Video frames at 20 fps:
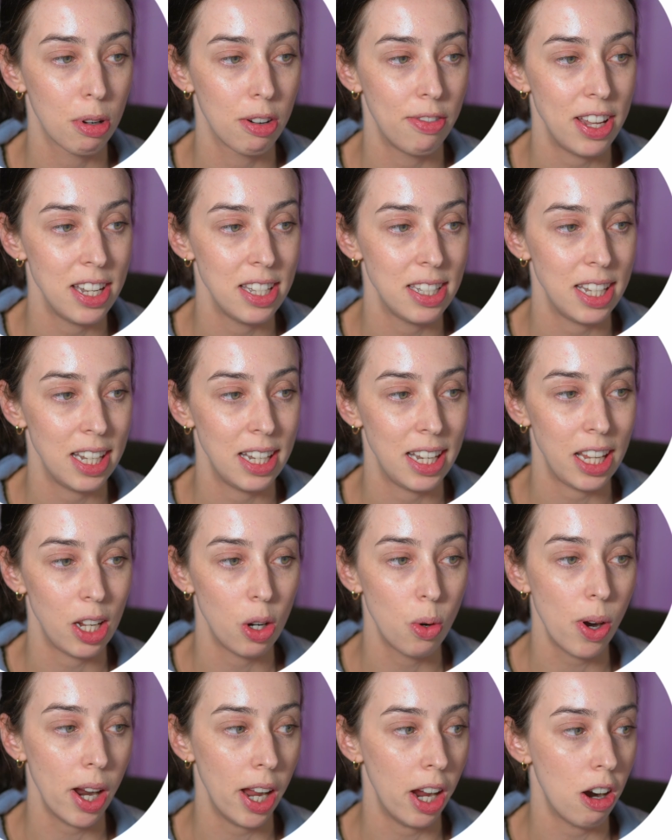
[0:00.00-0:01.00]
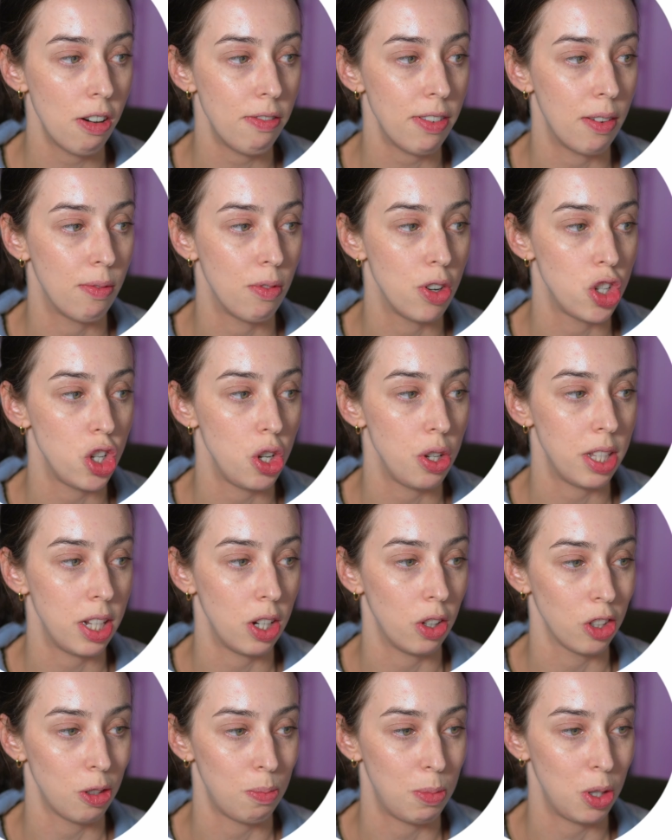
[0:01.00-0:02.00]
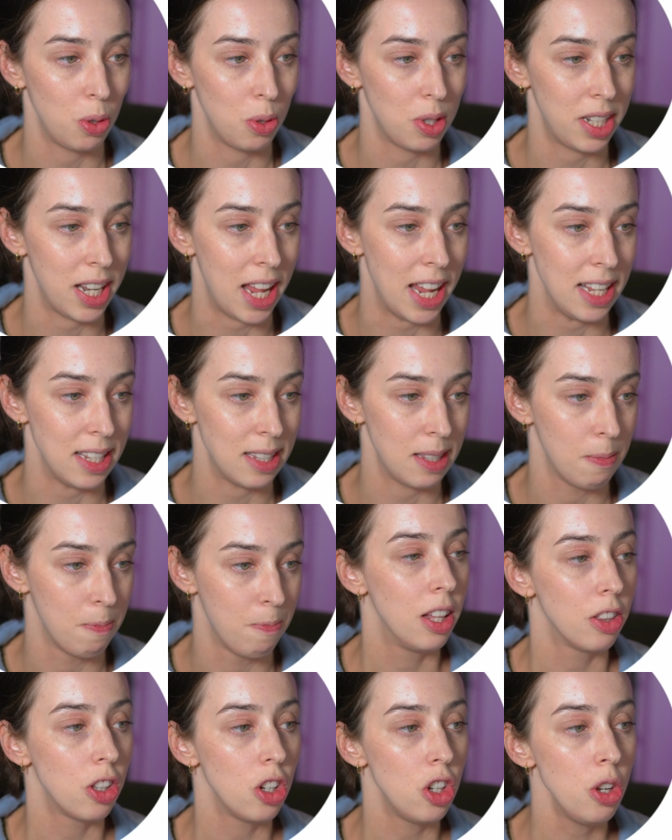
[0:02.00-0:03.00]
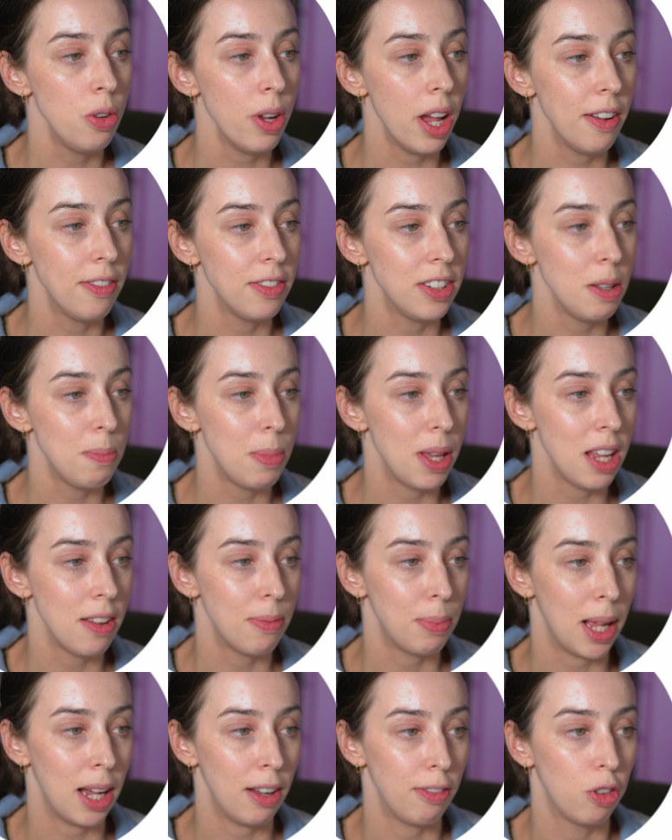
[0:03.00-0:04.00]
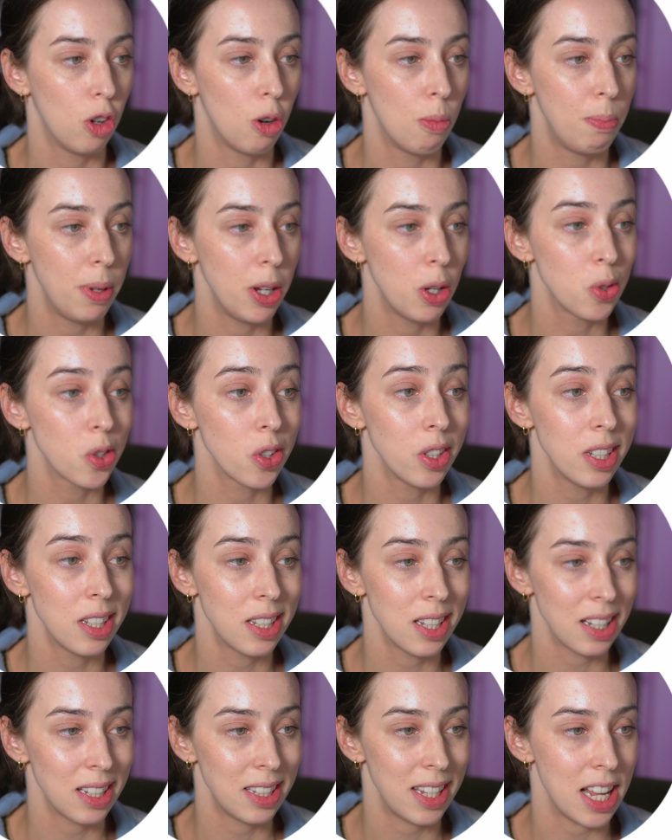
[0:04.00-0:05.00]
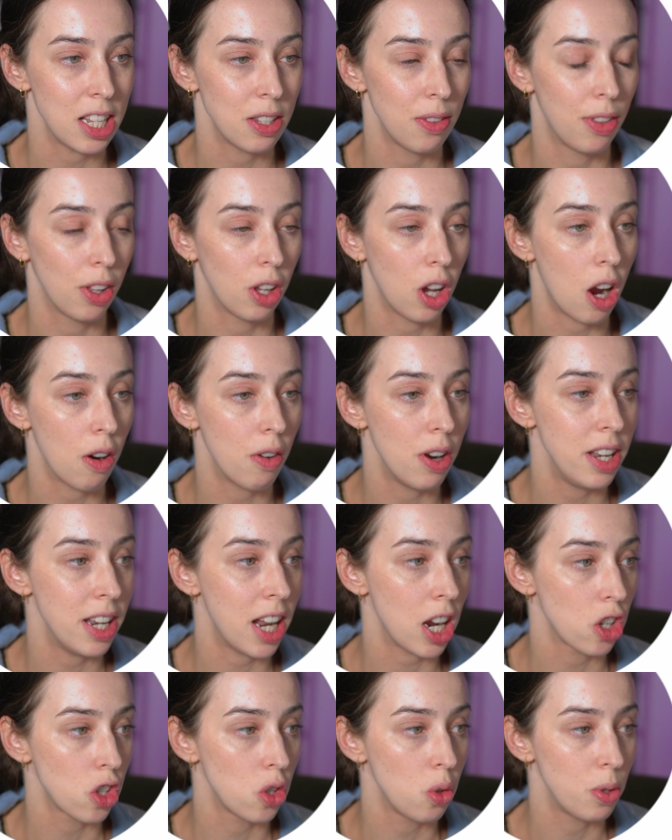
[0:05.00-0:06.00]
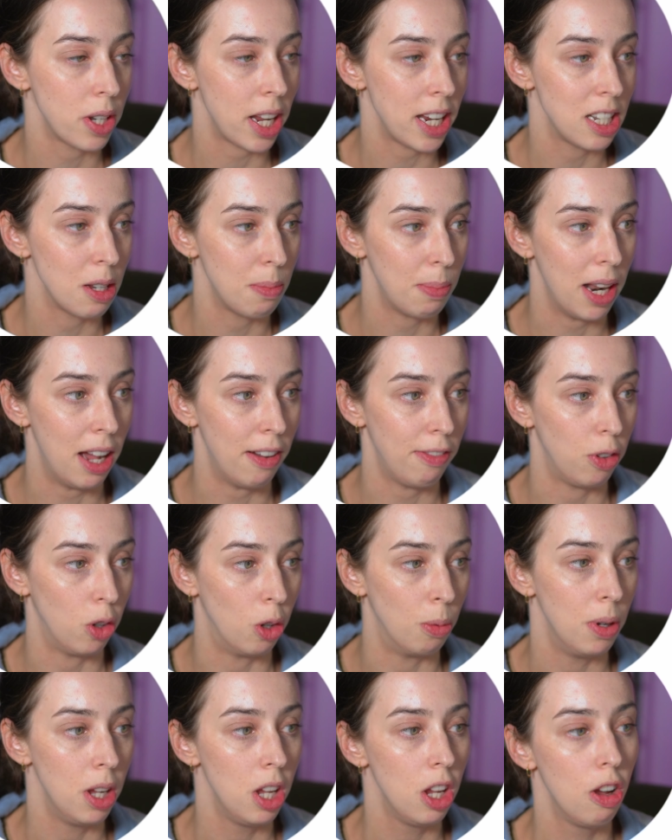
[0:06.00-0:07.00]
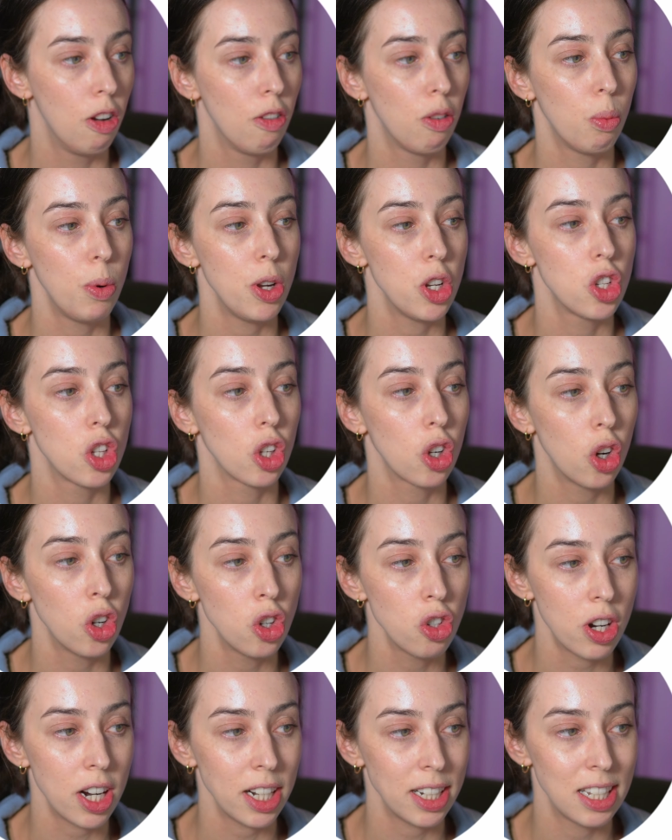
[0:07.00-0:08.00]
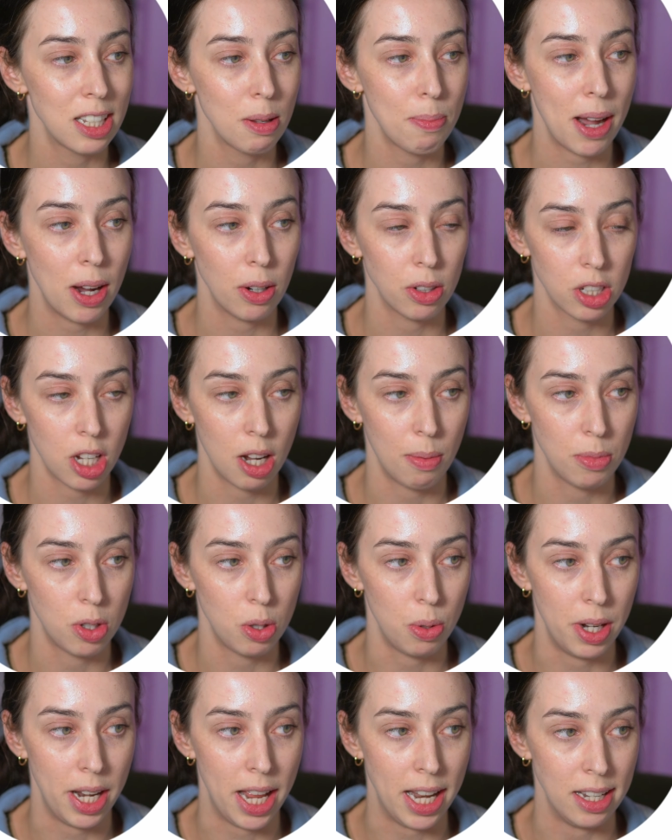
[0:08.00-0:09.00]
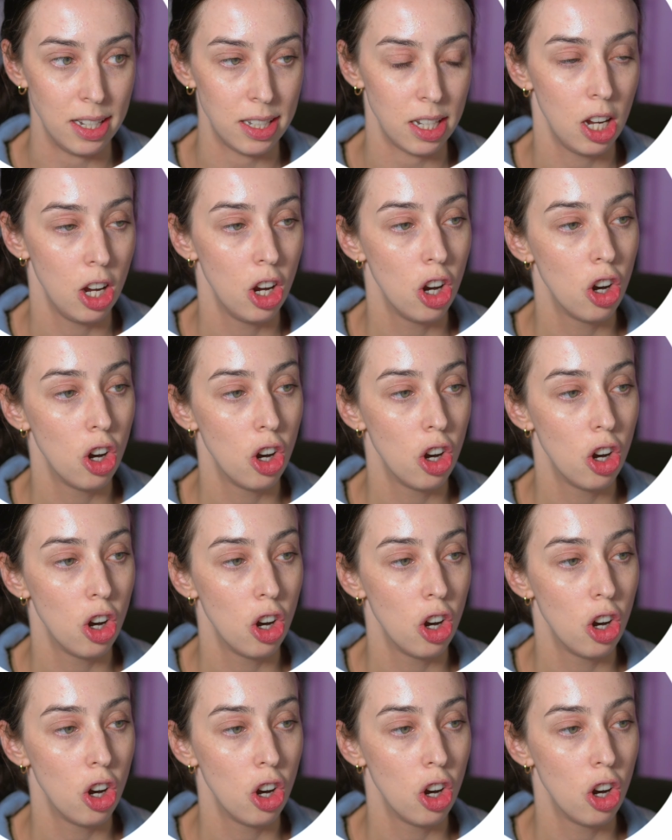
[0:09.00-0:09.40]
preventing ill health and reducing hospital stays. The new FDP platform builds on the success of the current national data platform, for which the contract is about to come to an end.